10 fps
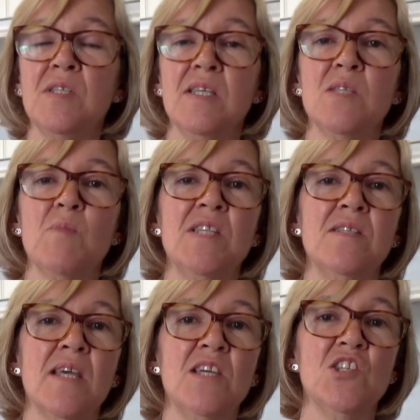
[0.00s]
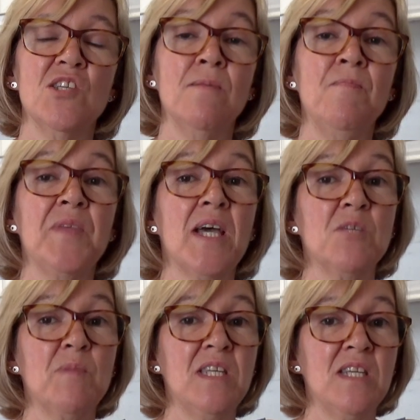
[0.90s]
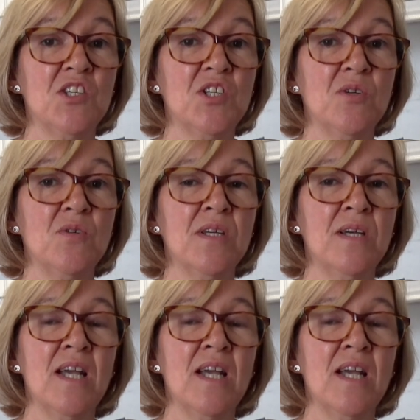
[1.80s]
dispensation had been issued